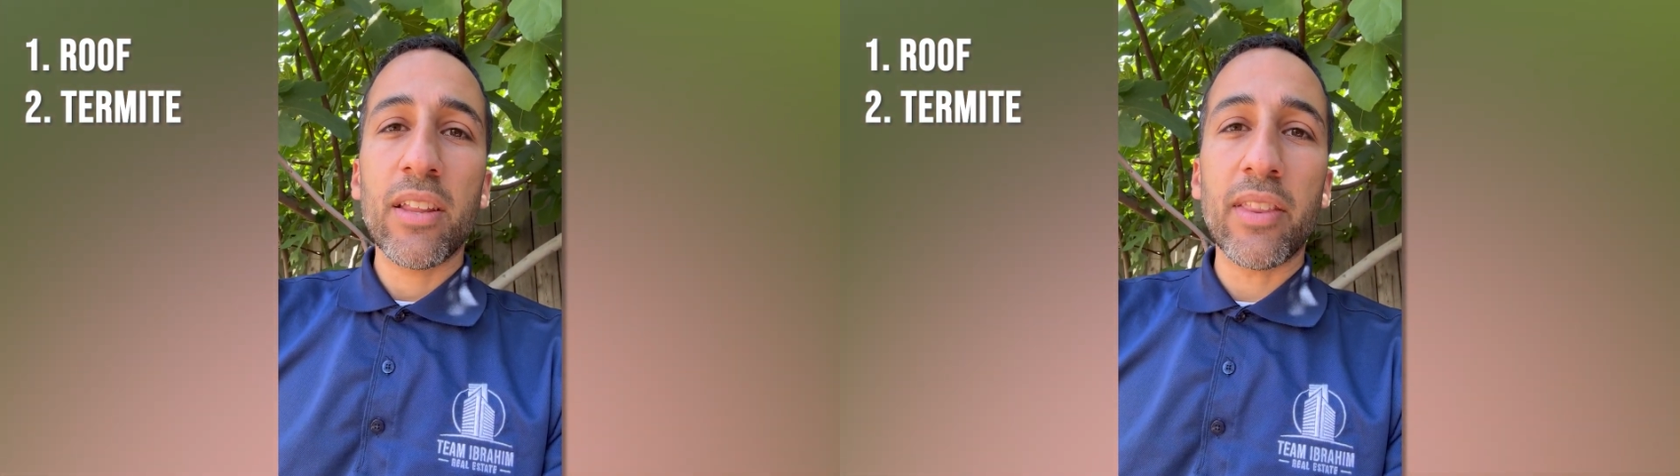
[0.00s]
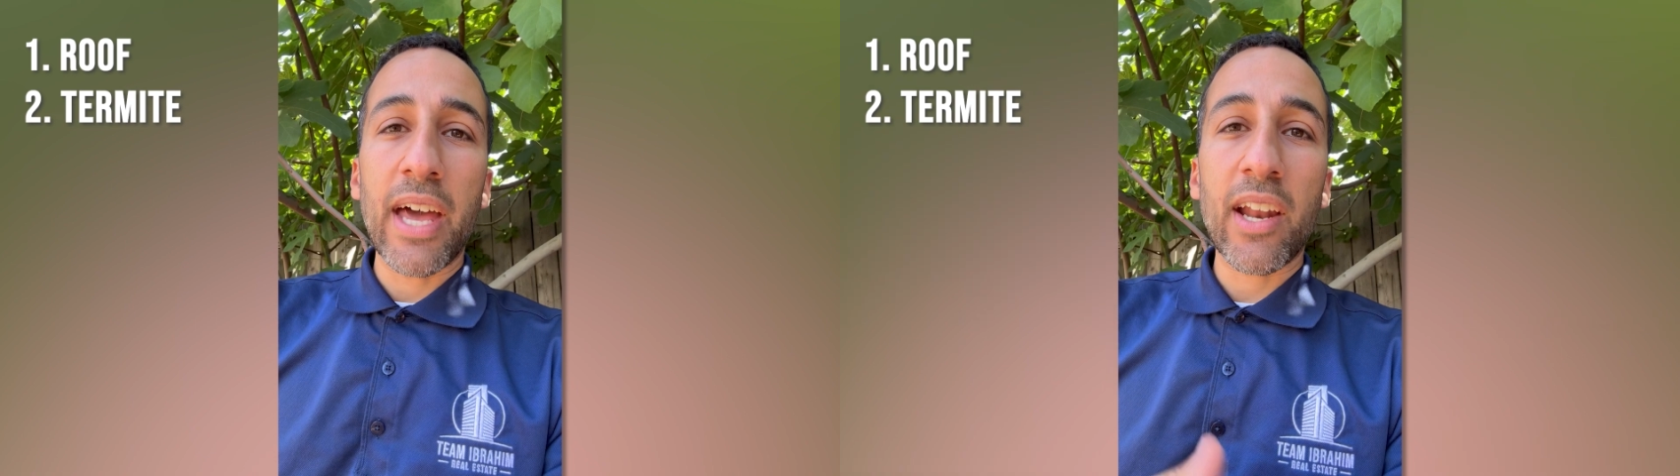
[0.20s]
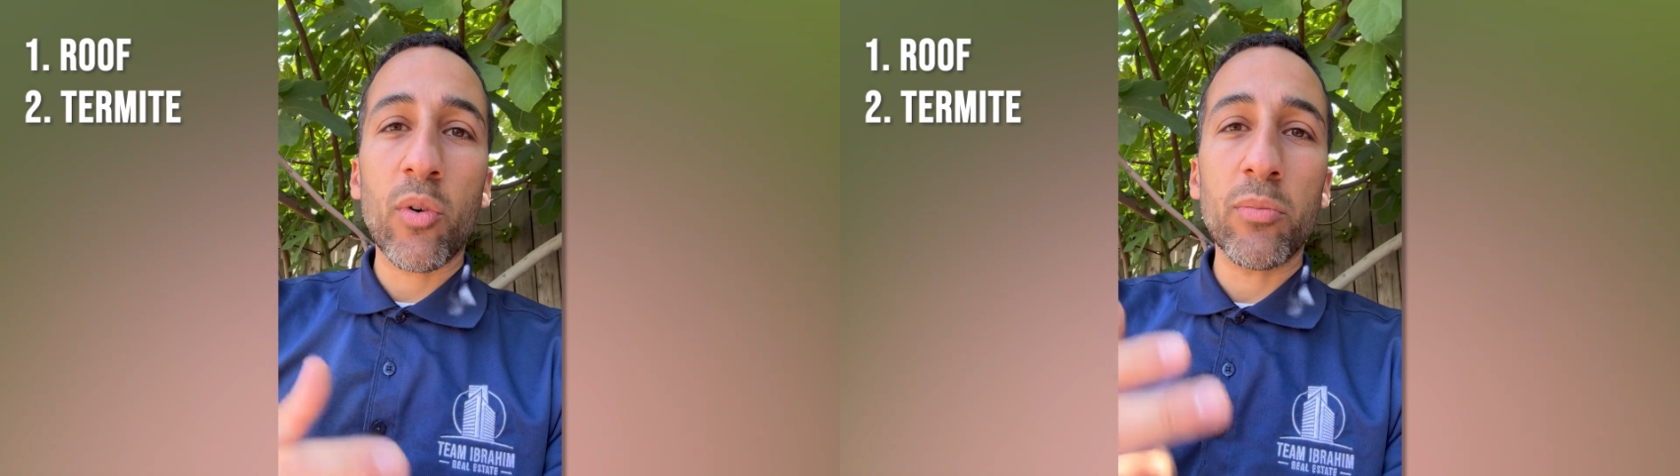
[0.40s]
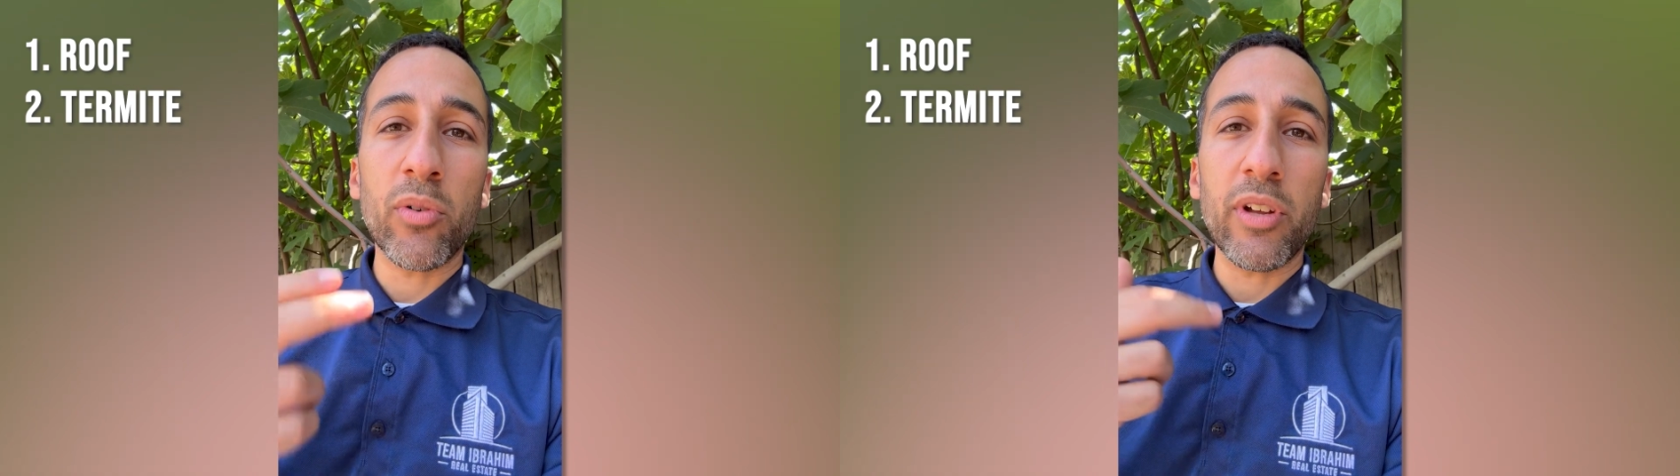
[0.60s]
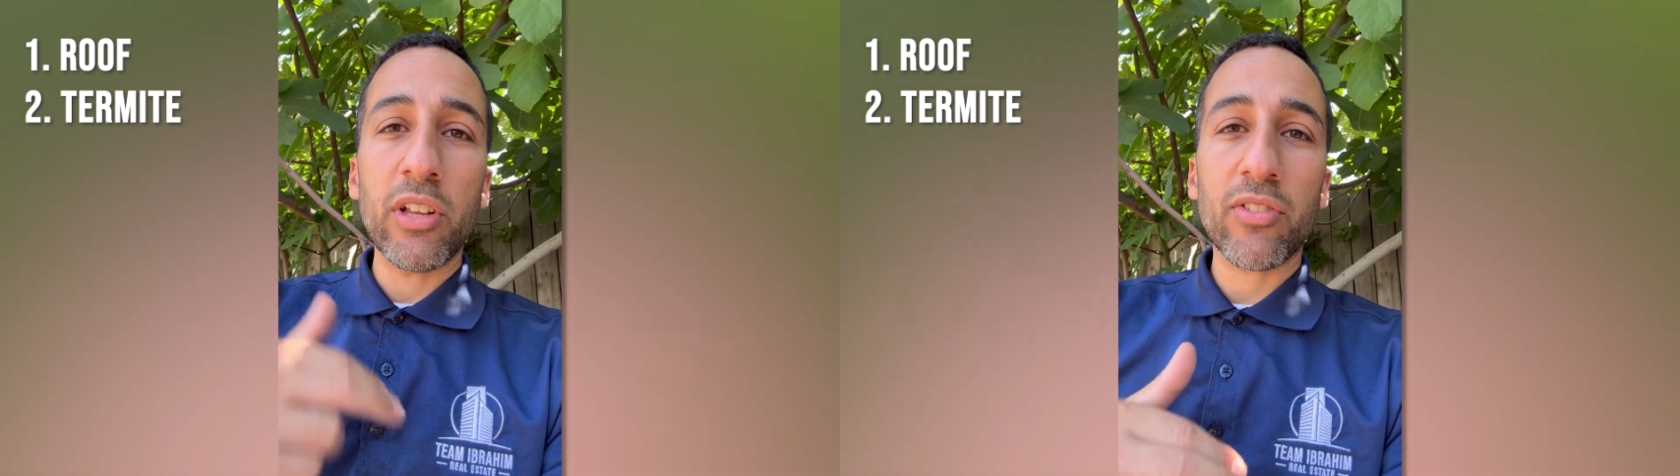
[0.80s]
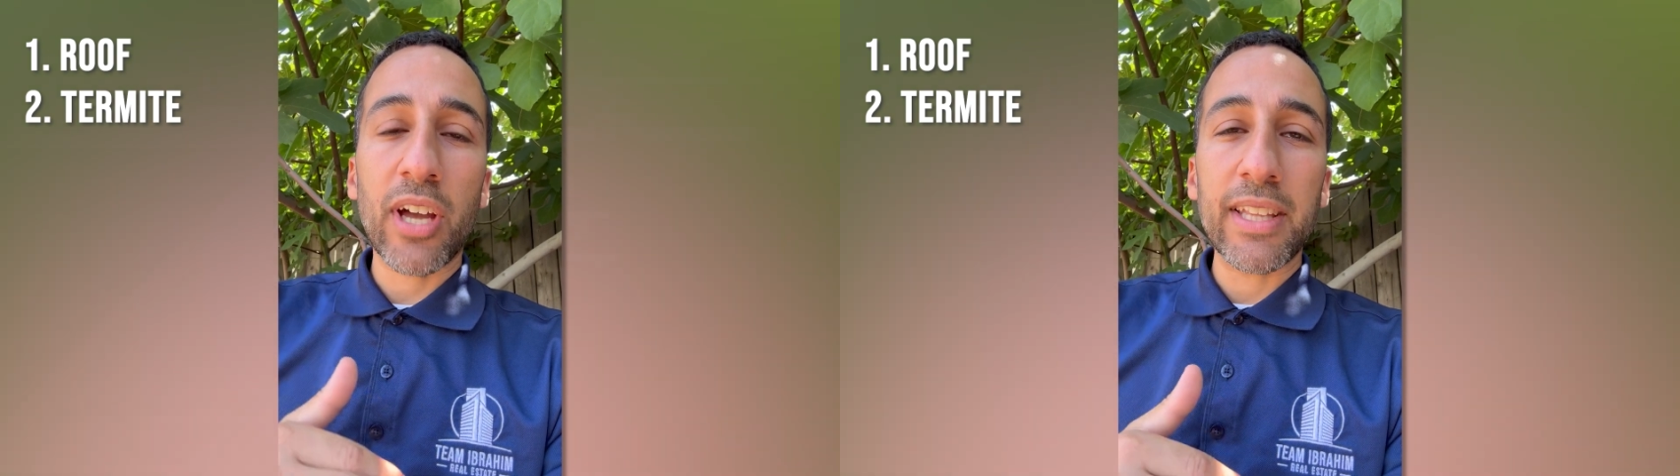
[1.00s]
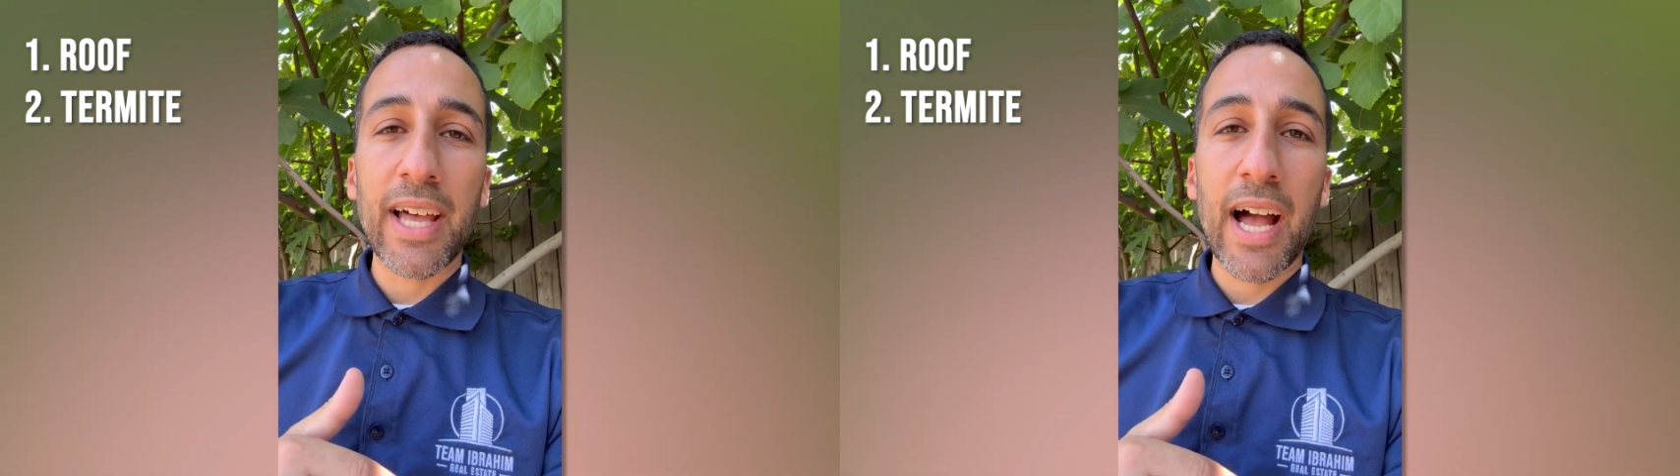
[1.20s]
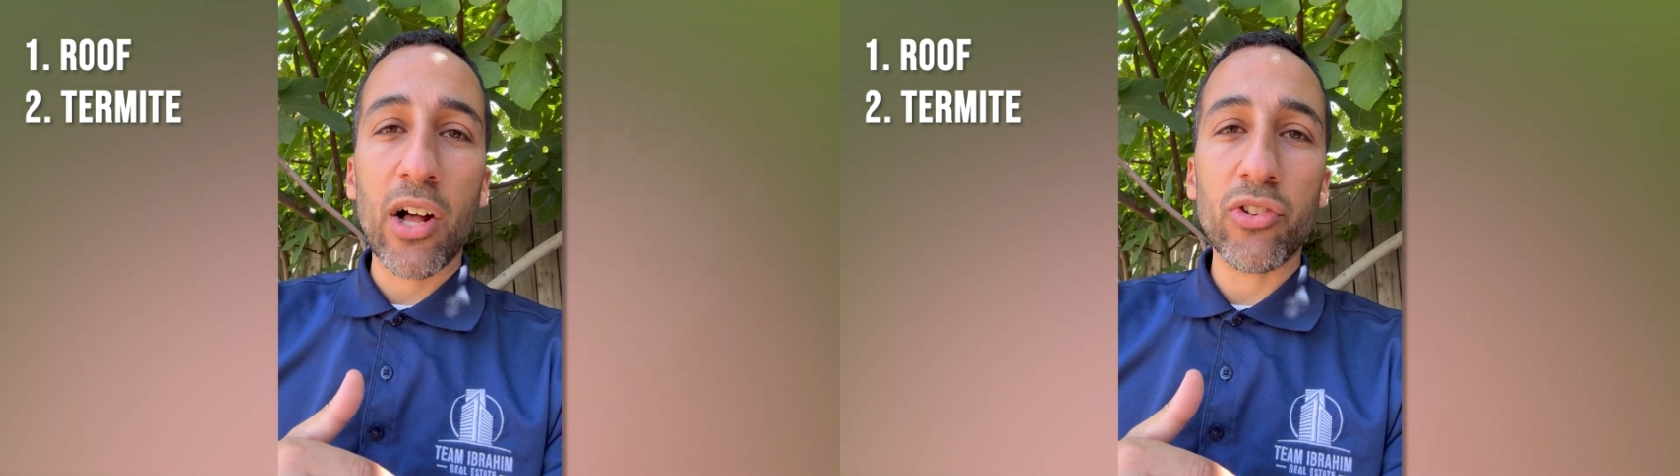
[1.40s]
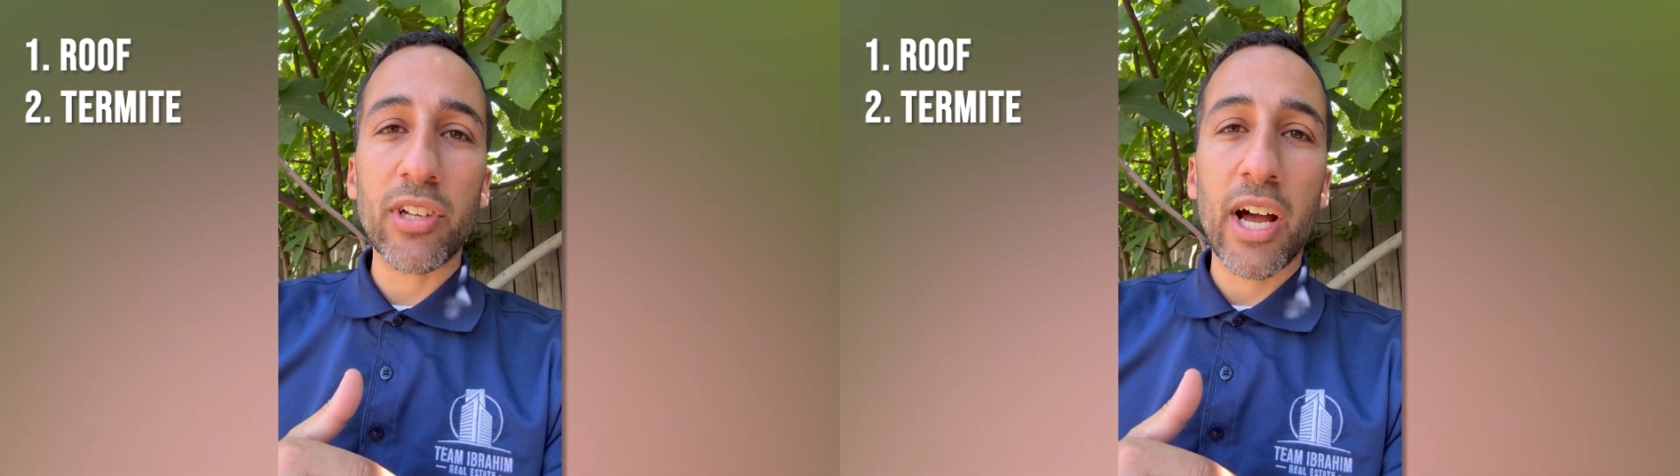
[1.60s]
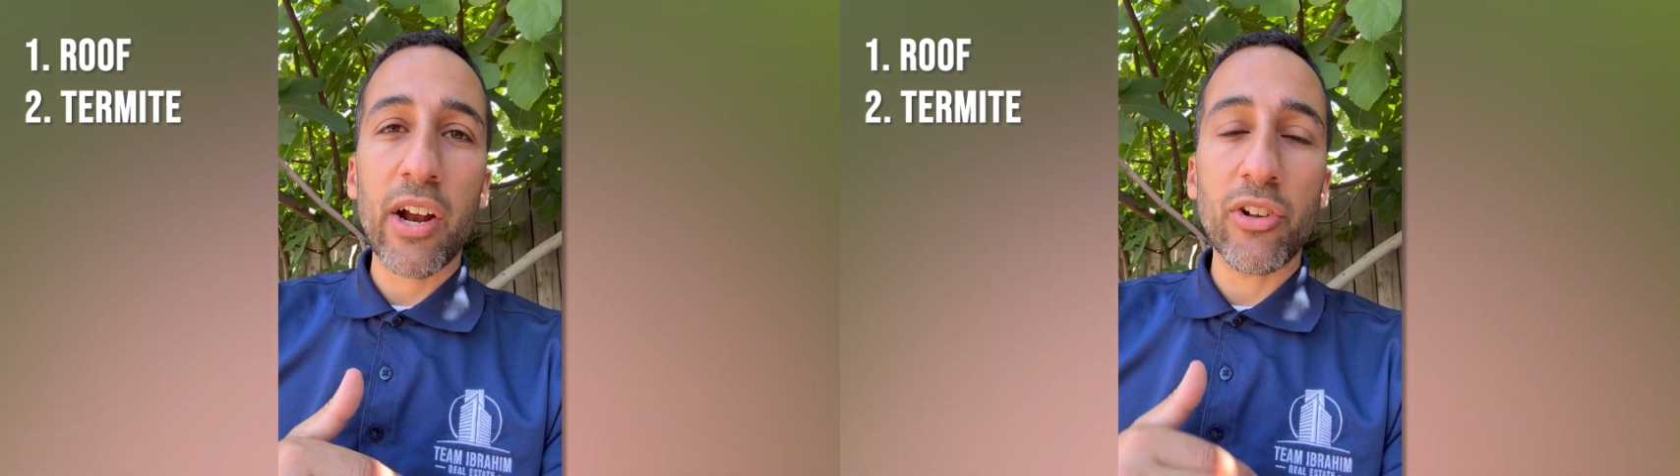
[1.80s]
Then I want to move inside the house
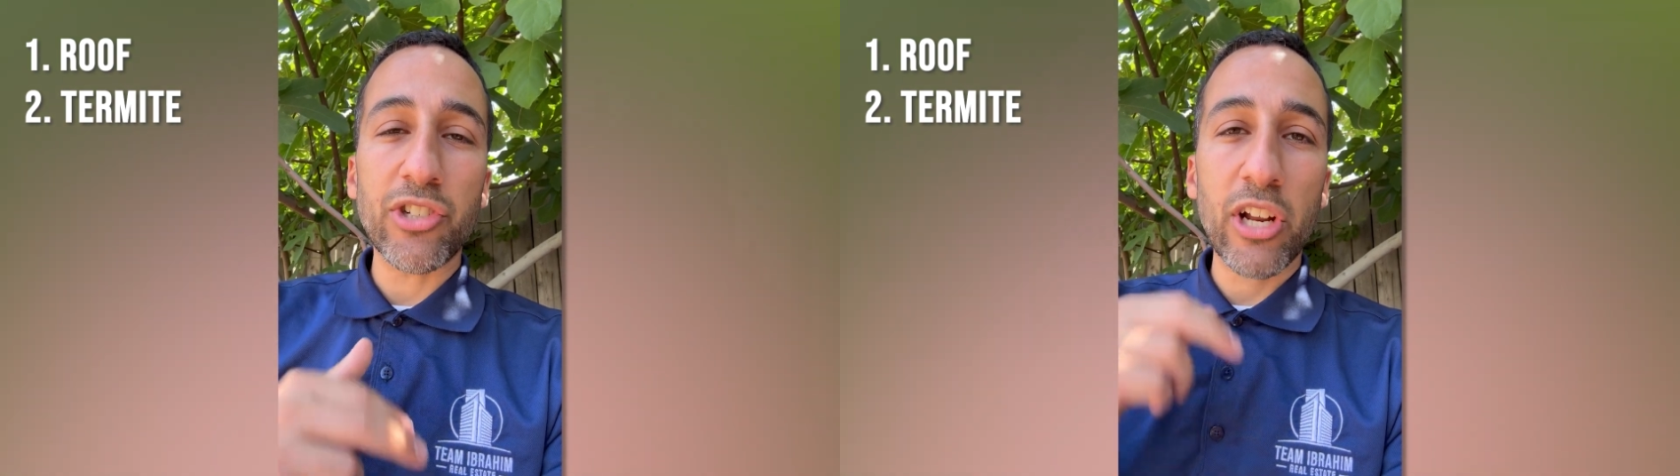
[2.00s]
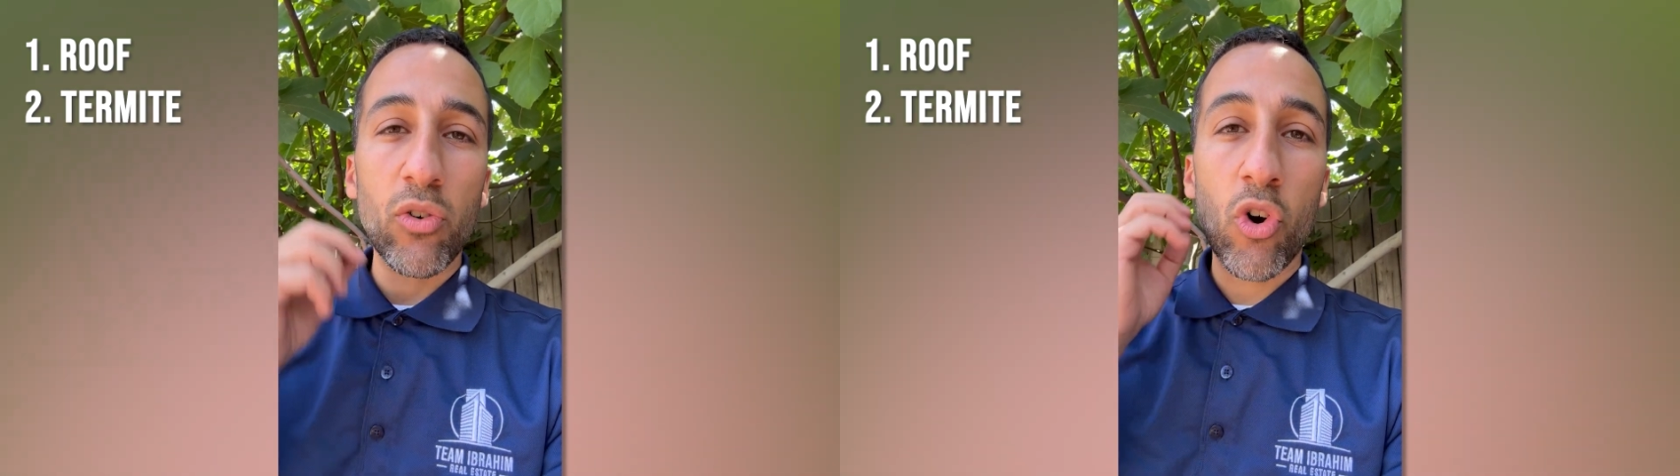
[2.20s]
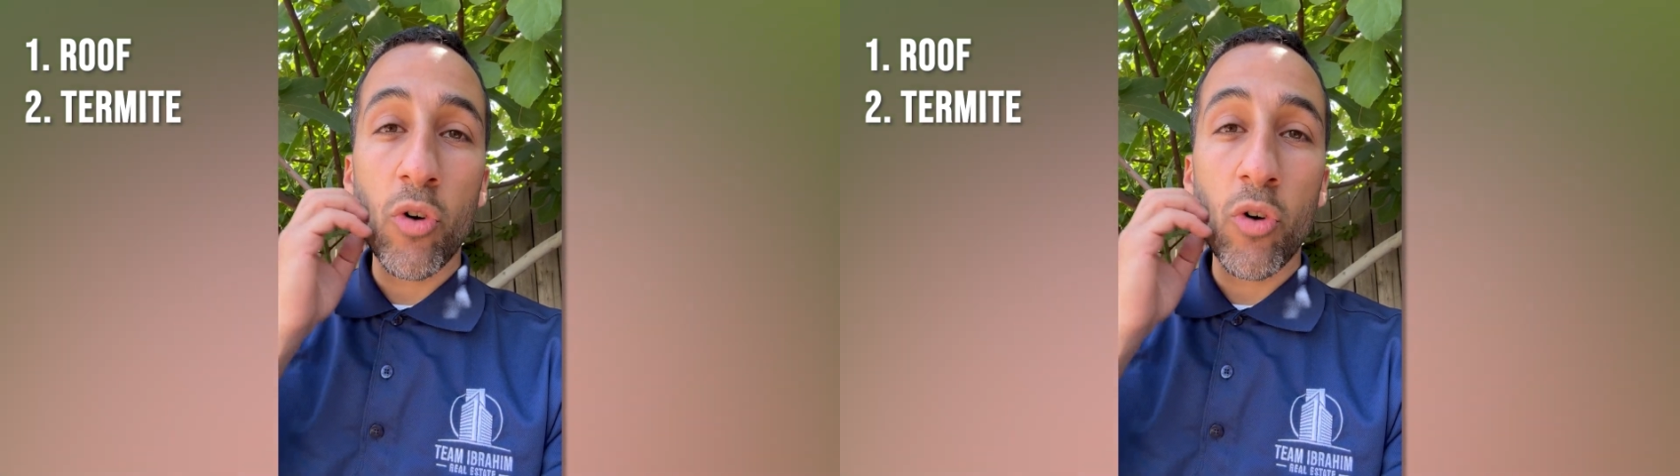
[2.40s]
and hire a general